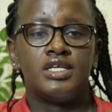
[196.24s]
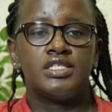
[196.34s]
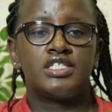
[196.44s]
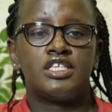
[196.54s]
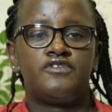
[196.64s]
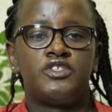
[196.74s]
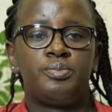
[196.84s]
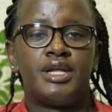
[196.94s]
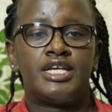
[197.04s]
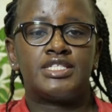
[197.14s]
Safety
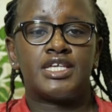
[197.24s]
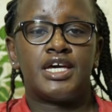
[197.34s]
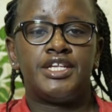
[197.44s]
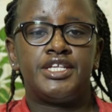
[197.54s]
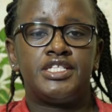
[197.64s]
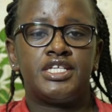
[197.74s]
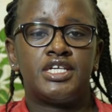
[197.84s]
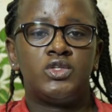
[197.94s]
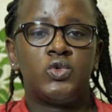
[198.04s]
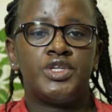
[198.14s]
plans are
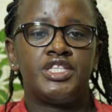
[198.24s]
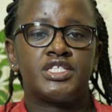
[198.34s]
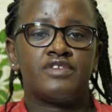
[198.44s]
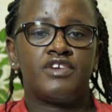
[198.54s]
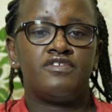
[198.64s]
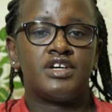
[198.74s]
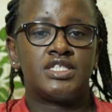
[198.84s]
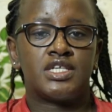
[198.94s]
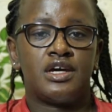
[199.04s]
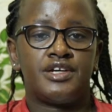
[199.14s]
needed when the
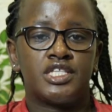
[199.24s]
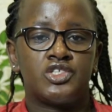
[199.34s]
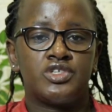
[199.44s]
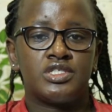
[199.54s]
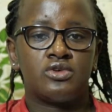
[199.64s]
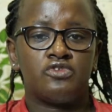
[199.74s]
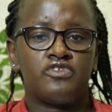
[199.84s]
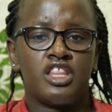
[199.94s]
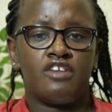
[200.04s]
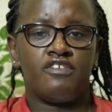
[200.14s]
survivors are at risk of
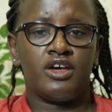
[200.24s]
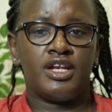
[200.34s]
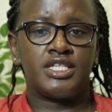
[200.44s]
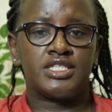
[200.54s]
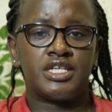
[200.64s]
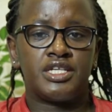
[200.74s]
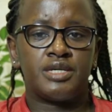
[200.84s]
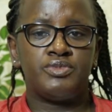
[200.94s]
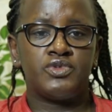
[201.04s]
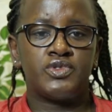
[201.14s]
further violence and
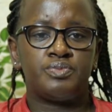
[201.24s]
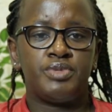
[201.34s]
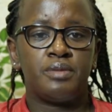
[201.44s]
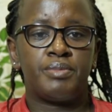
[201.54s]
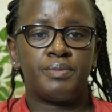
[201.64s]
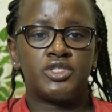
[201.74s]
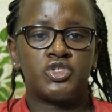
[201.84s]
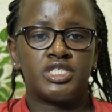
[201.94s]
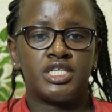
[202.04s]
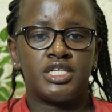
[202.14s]
abuse being
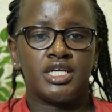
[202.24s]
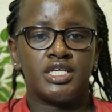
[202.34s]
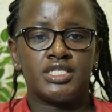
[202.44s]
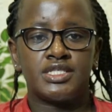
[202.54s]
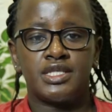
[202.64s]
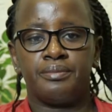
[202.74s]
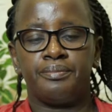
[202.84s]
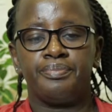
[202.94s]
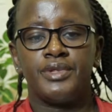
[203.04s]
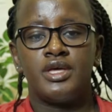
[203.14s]
perpetrated against them.
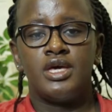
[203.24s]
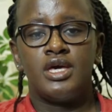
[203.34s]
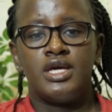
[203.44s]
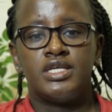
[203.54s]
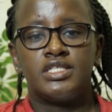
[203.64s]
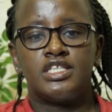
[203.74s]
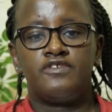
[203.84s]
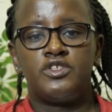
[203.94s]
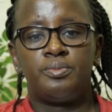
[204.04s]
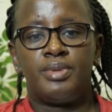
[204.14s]

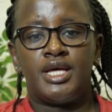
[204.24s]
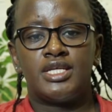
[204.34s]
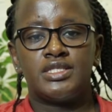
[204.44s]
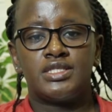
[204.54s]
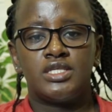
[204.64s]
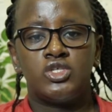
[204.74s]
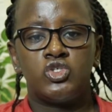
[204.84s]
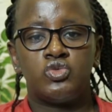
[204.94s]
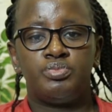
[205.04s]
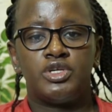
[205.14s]
Safety plans
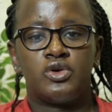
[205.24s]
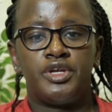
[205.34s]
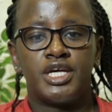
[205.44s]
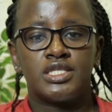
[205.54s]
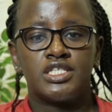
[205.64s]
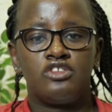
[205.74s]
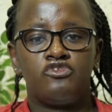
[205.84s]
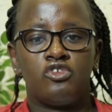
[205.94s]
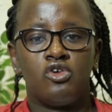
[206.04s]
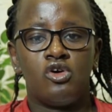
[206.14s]
should be conducted
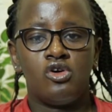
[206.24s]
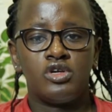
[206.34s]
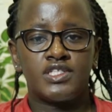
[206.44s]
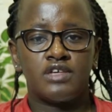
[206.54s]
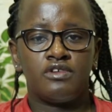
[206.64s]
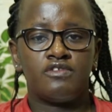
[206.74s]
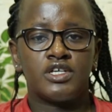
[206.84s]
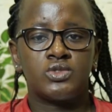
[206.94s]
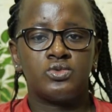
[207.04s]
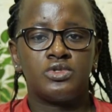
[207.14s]
for all
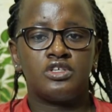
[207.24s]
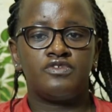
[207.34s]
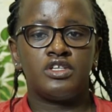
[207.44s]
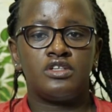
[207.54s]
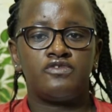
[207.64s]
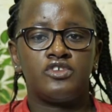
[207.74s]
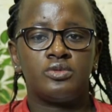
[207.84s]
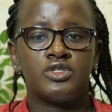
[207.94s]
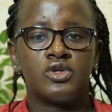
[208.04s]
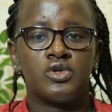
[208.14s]
survivors who give
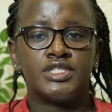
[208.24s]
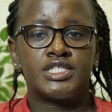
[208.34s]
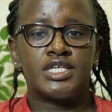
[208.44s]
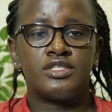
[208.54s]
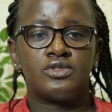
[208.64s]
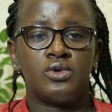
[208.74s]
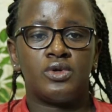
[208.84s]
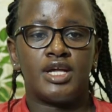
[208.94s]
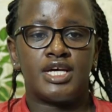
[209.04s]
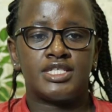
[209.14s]
informed consent
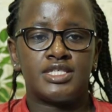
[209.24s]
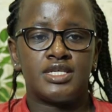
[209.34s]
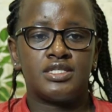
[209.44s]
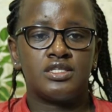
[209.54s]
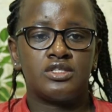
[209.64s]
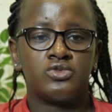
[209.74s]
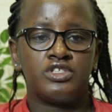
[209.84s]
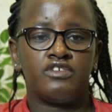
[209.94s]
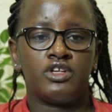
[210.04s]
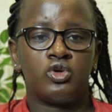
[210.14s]
or assent to
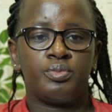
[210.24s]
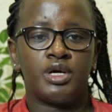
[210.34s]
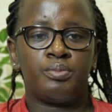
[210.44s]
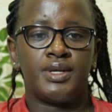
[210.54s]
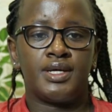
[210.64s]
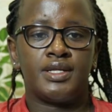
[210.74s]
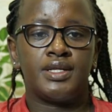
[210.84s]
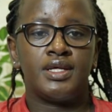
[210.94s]
develop a plan.